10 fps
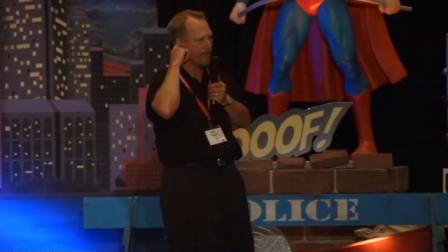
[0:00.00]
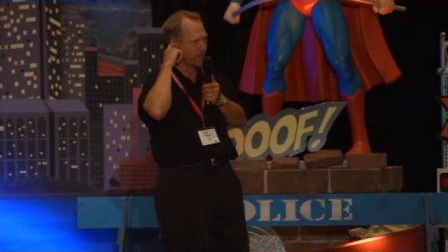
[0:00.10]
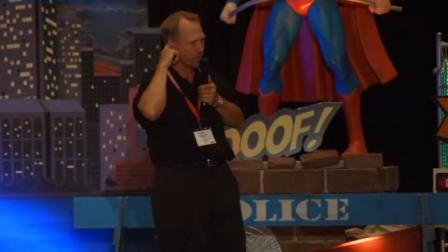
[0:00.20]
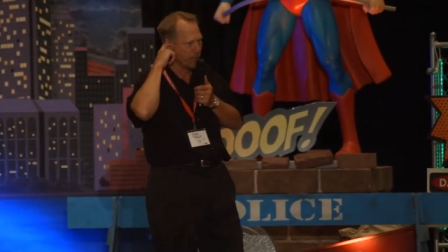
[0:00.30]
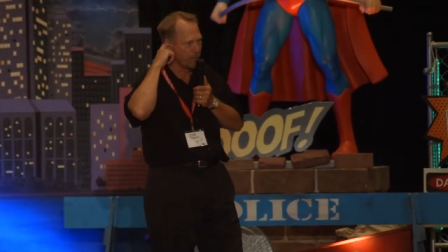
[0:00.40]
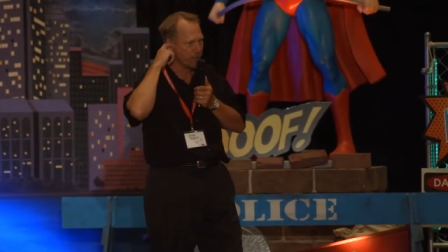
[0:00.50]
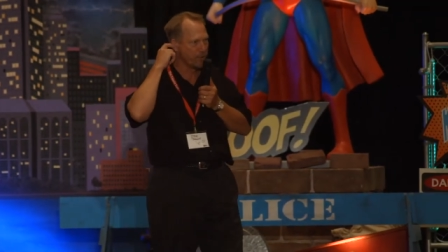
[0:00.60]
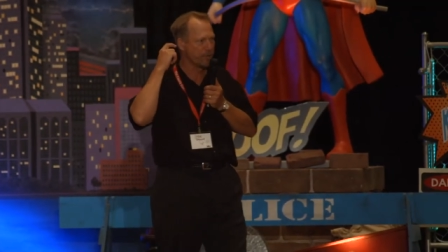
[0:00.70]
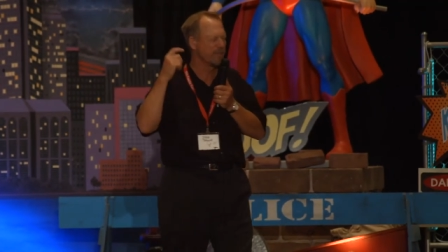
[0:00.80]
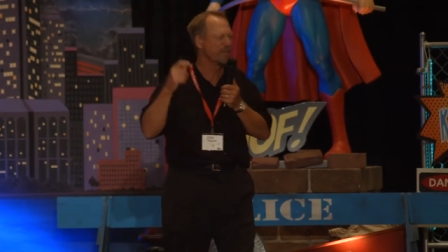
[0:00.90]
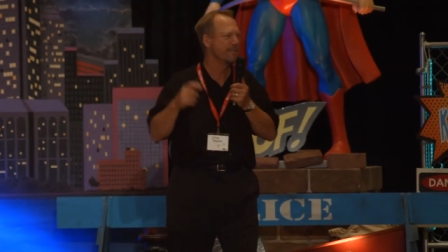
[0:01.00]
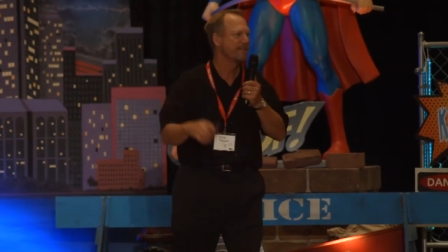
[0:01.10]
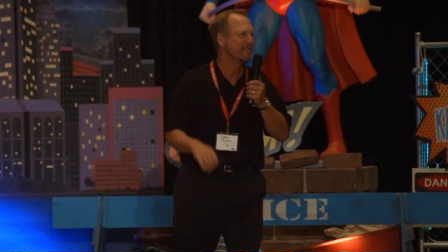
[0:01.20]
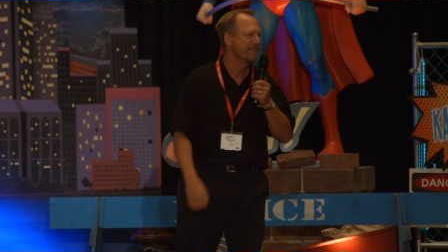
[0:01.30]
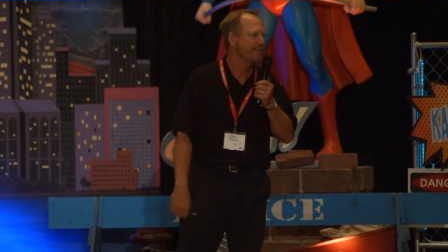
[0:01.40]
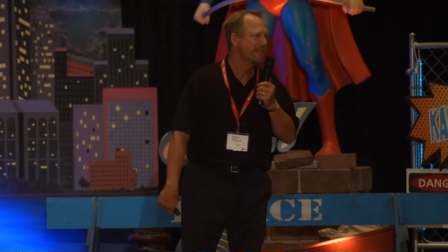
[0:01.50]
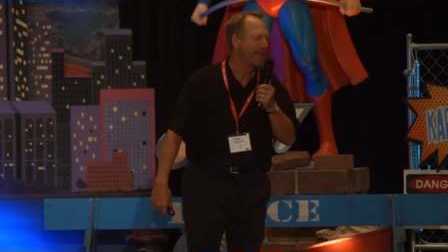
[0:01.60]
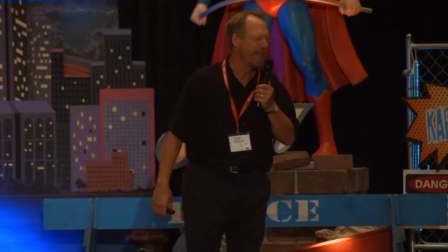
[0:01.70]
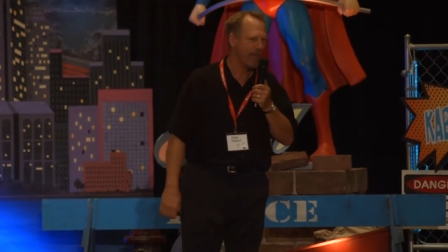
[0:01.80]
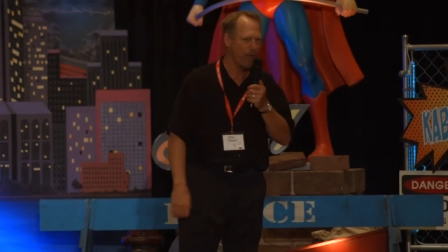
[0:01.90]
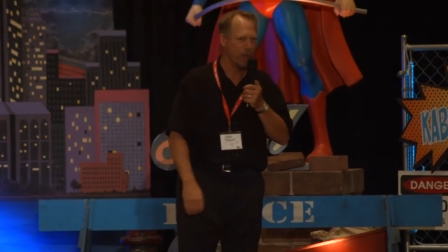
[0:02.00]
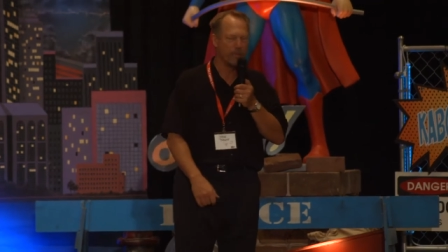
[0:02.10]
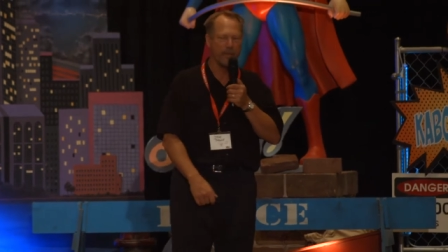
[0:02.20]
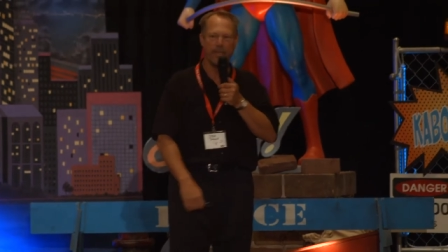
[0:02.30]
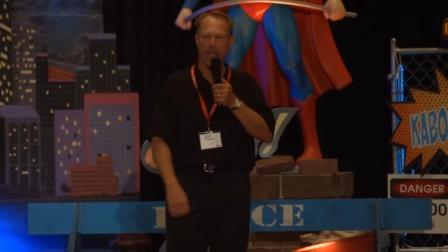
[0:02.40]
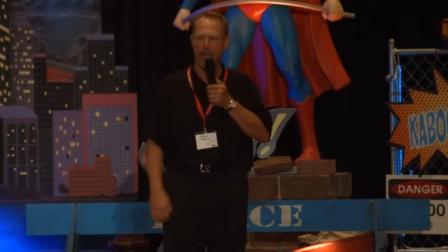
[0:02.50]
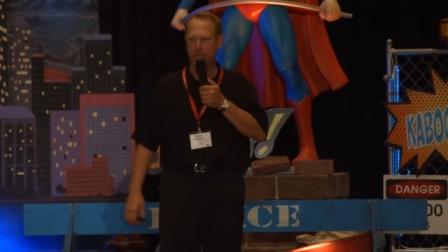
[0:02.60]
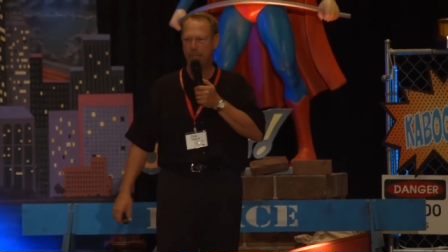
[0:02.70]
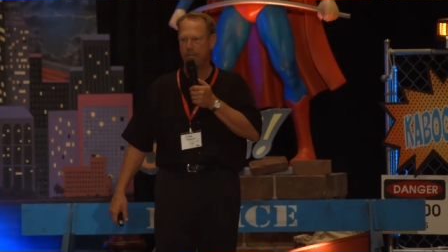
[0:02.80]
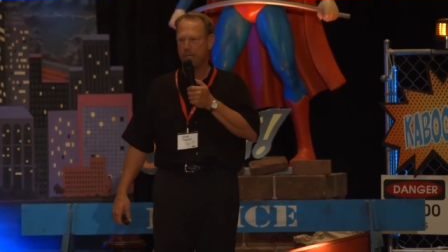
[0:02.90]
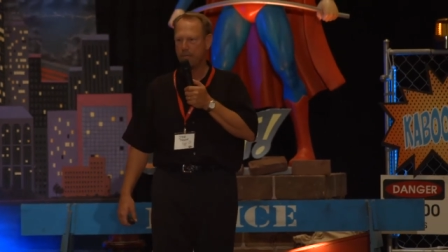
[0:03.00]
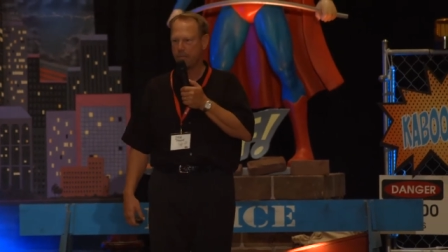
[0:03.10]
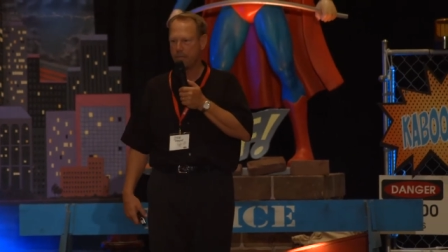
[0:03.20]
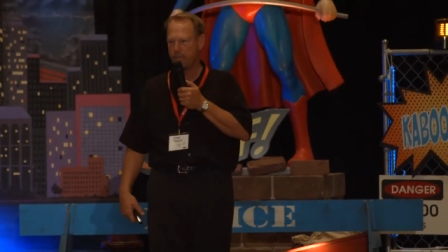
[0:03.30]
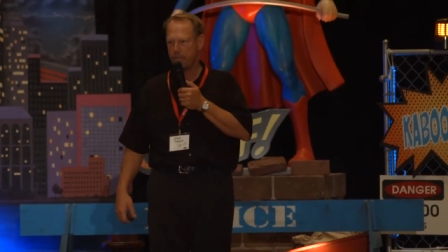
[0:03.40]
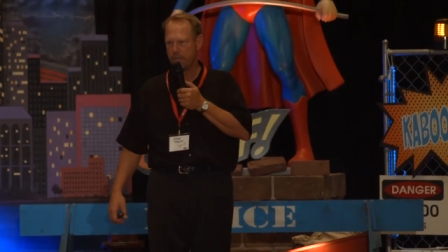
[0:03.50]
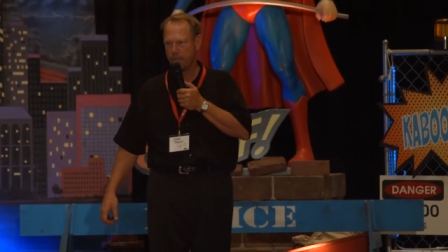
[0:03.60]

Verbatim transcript: and the computers and the help and the IEPs.